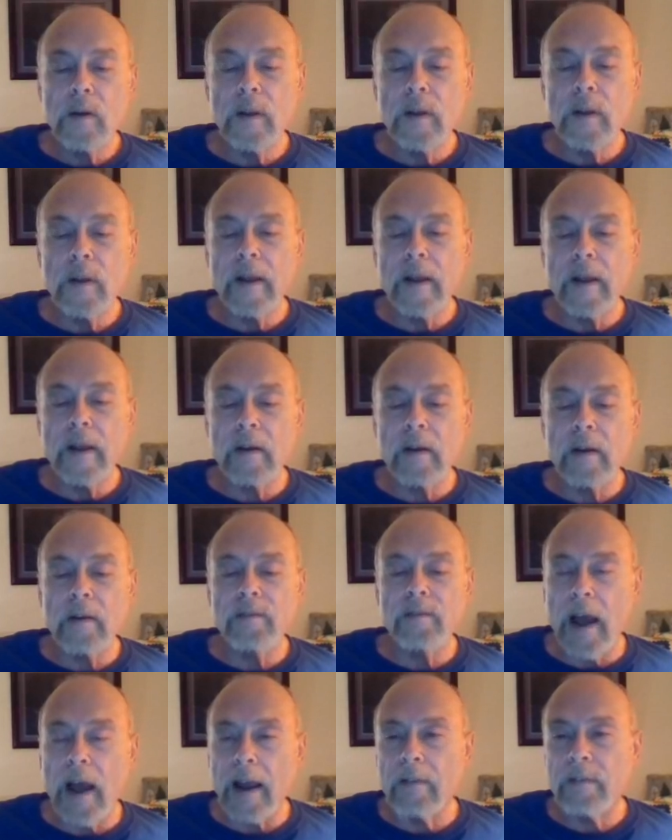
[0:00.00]
the end of
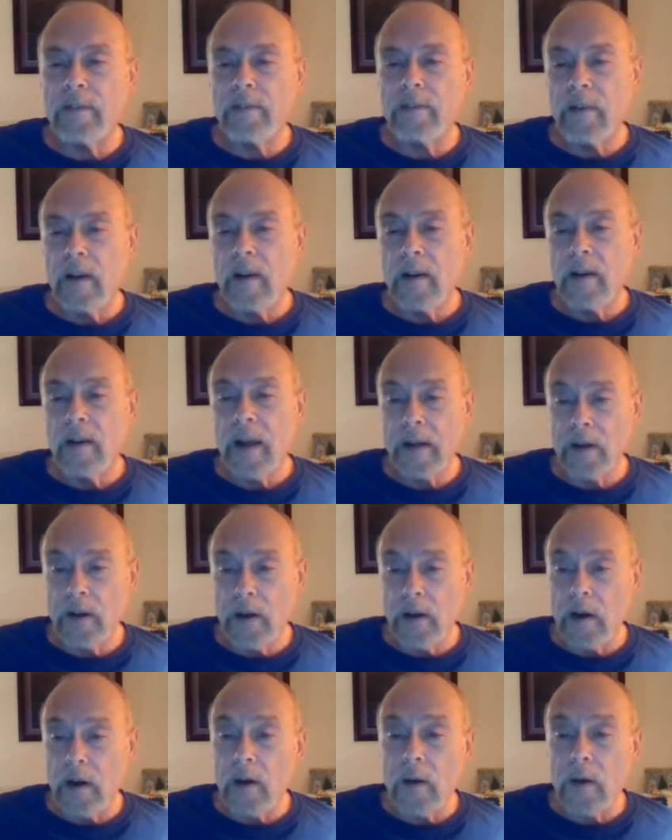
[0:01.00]
life
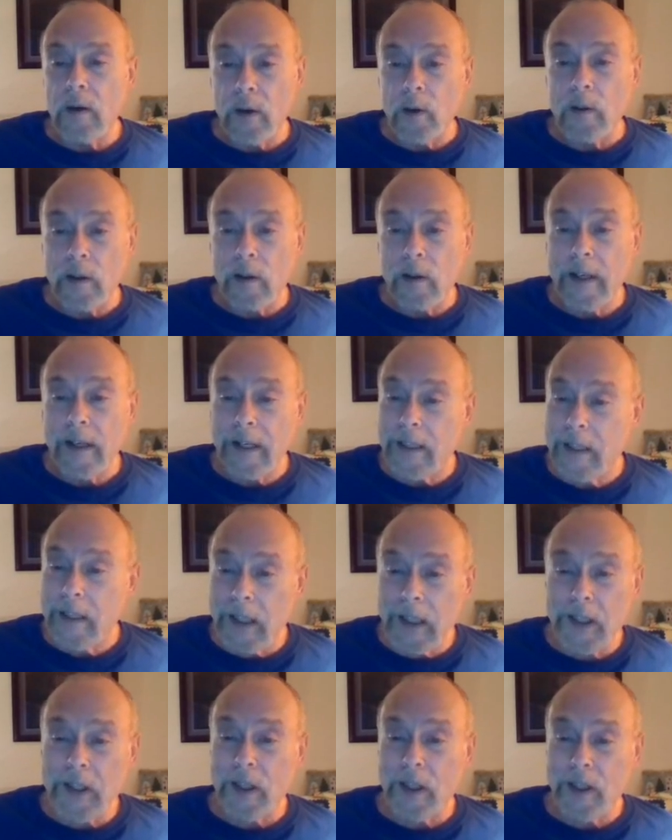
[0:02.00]
and our earthly
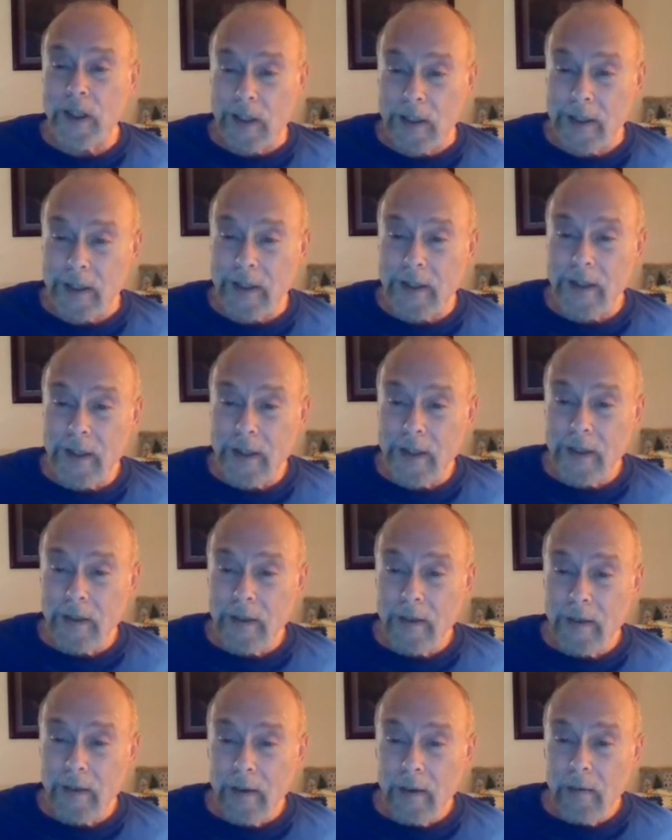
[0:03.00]
existence.
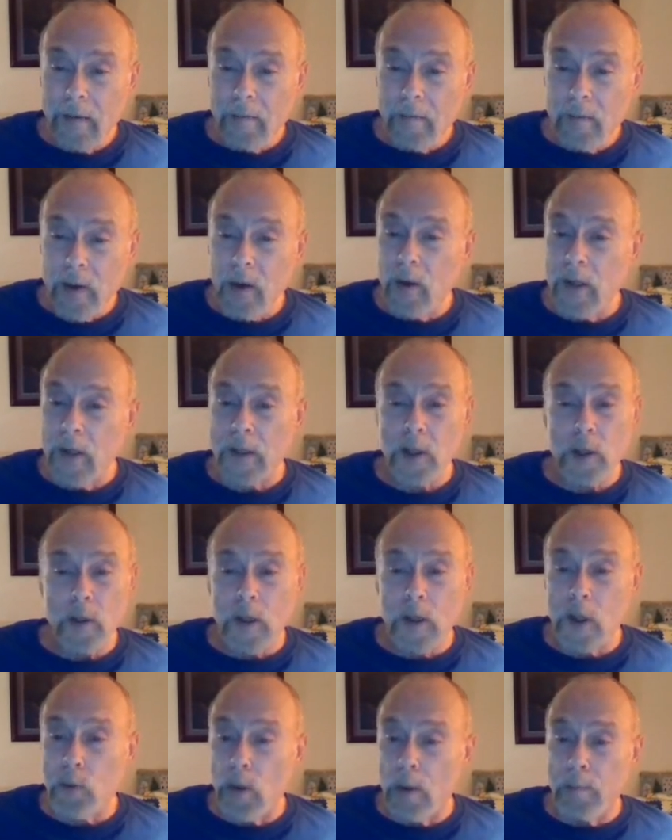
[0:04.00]
You know, as
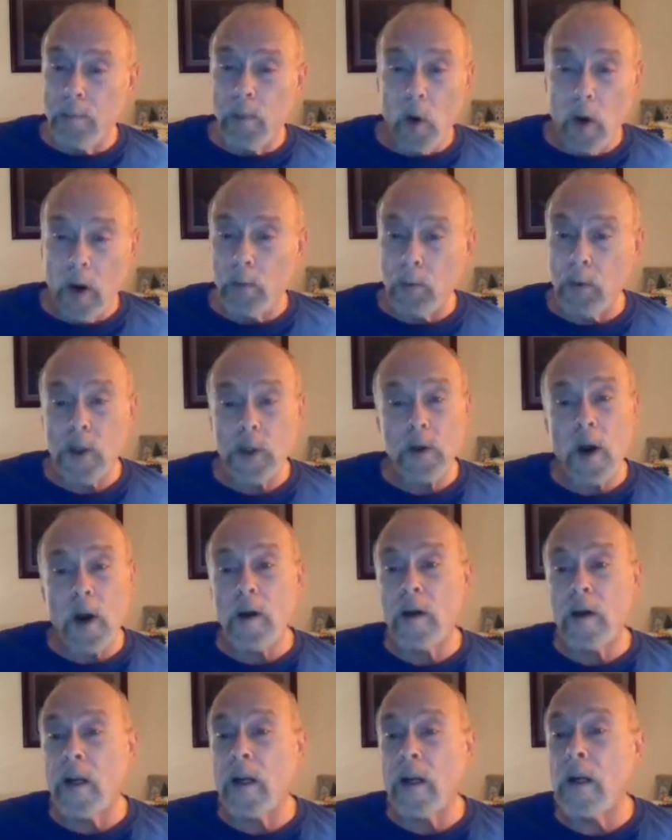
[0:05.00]
soon as we're born, we're
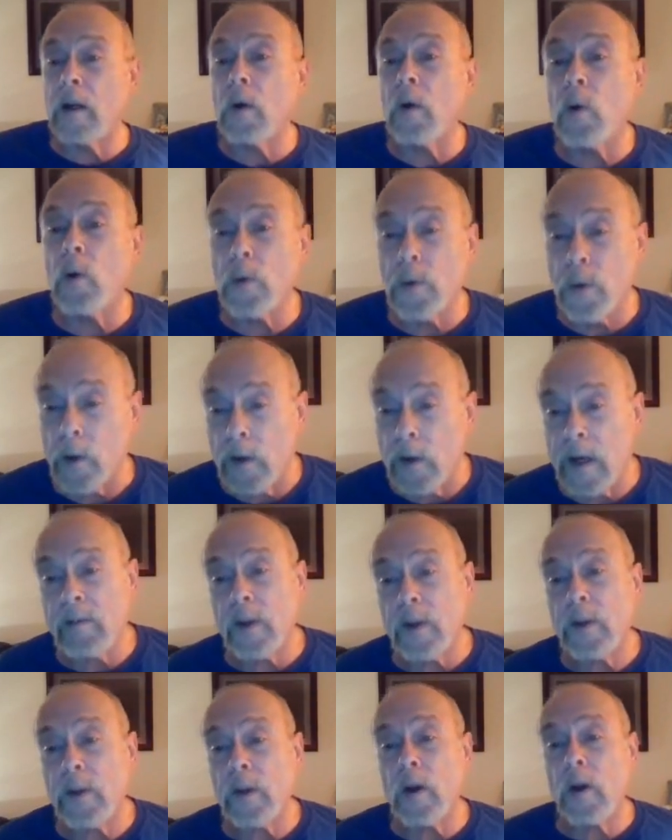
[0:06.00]
starting to get older,
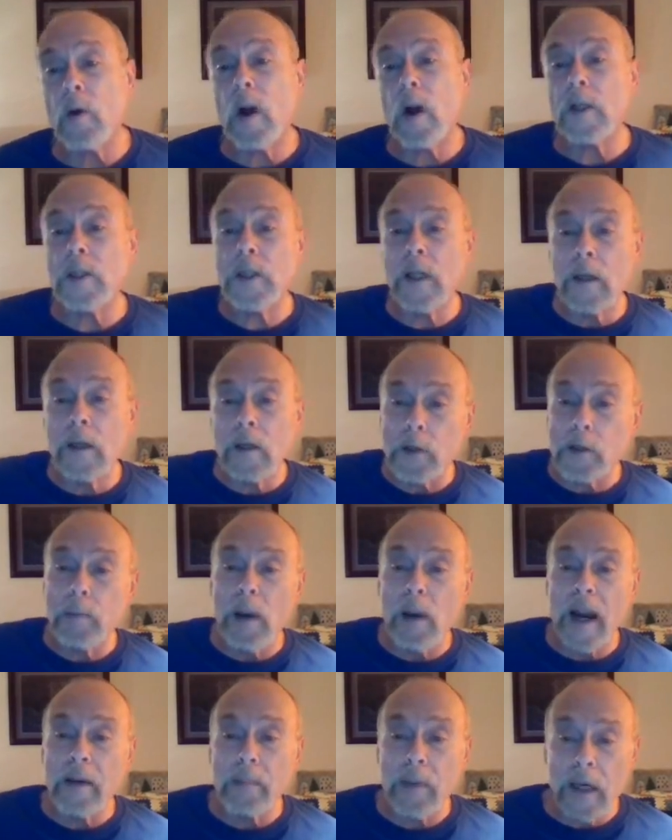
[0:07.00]
even though our cells
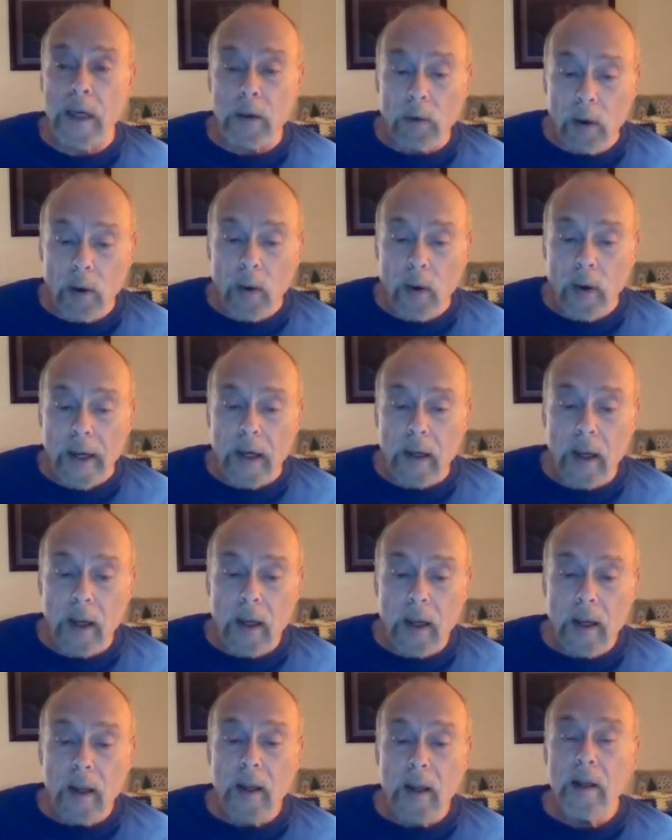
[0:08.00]
might be growing.
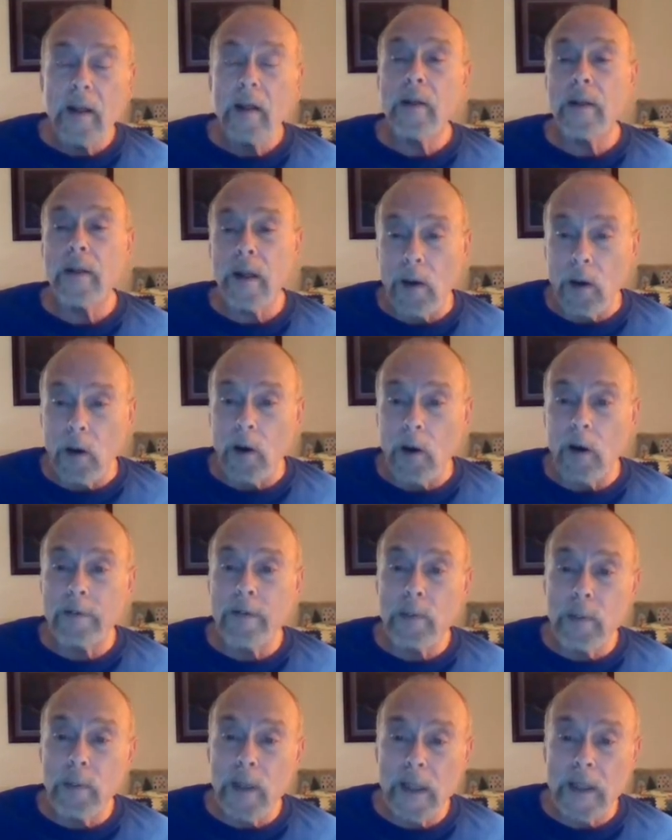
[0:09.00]
The law
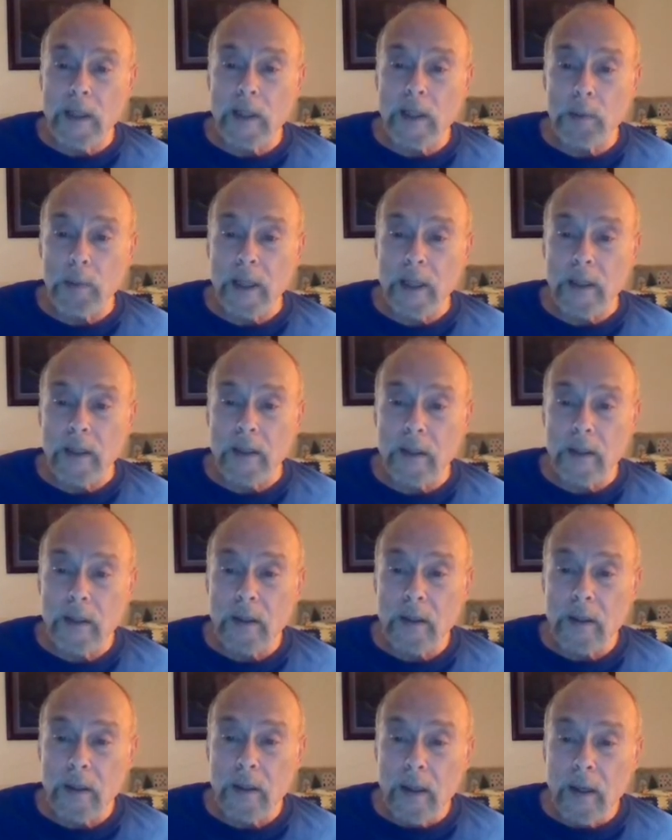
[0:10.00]
of diminishment.
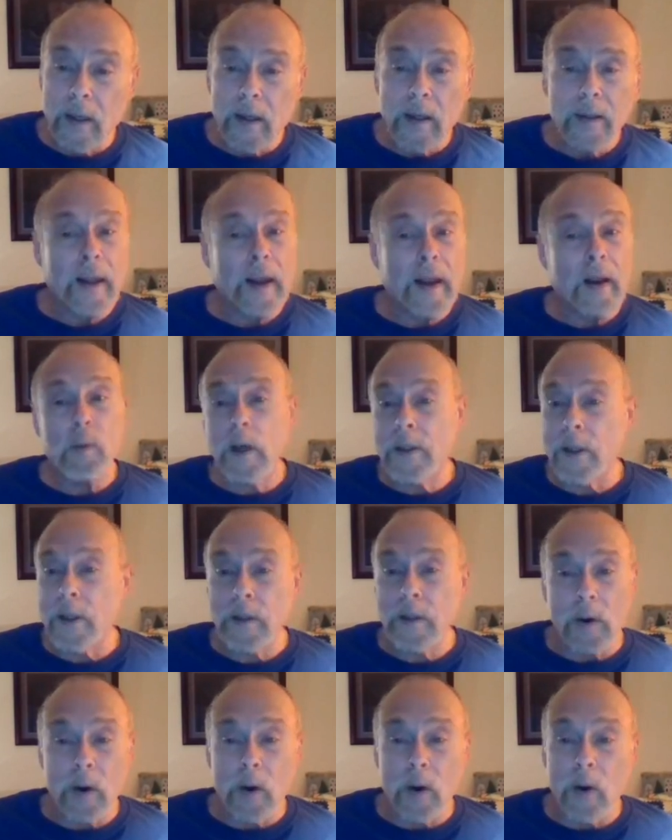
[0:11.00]
That
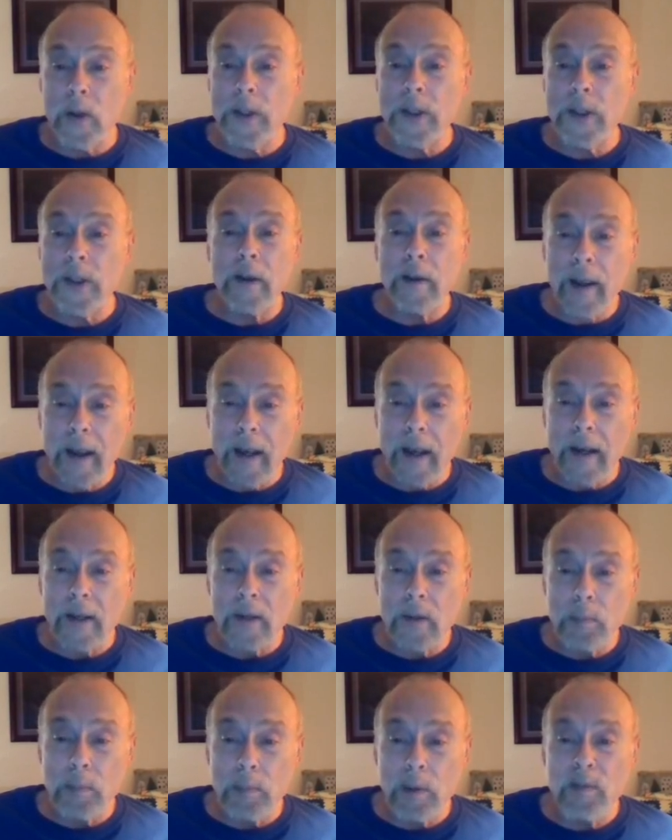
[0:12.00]
wasn't always the
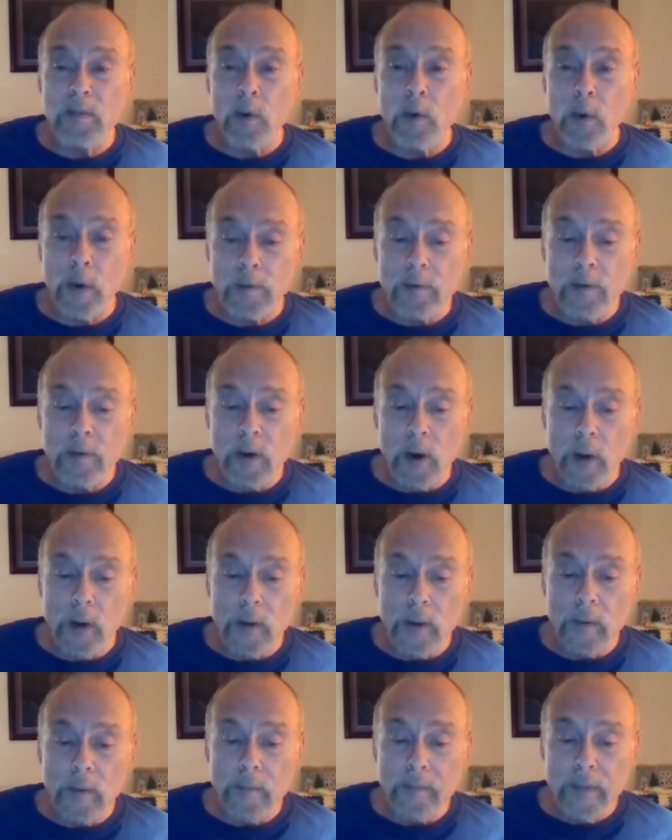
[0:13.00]
case before the
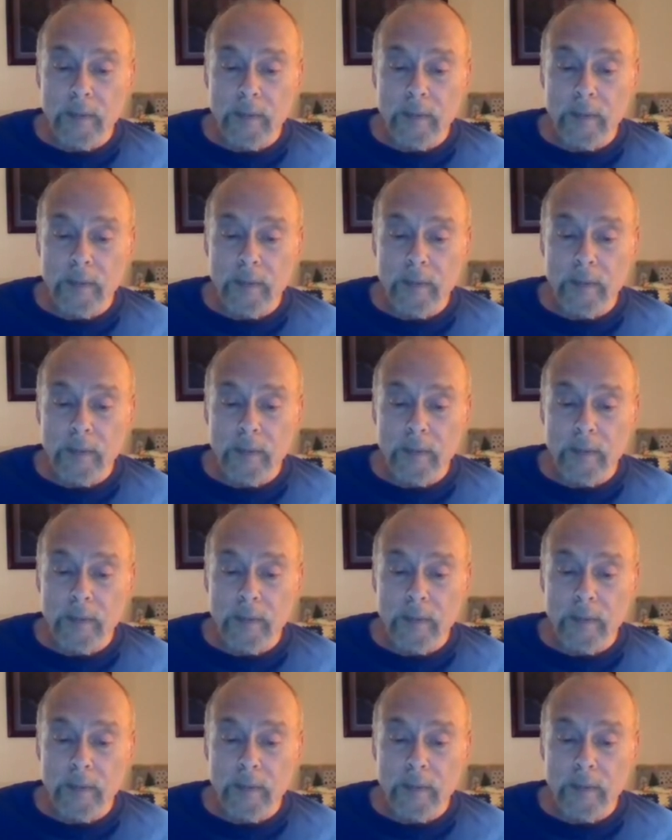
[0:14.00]
fall.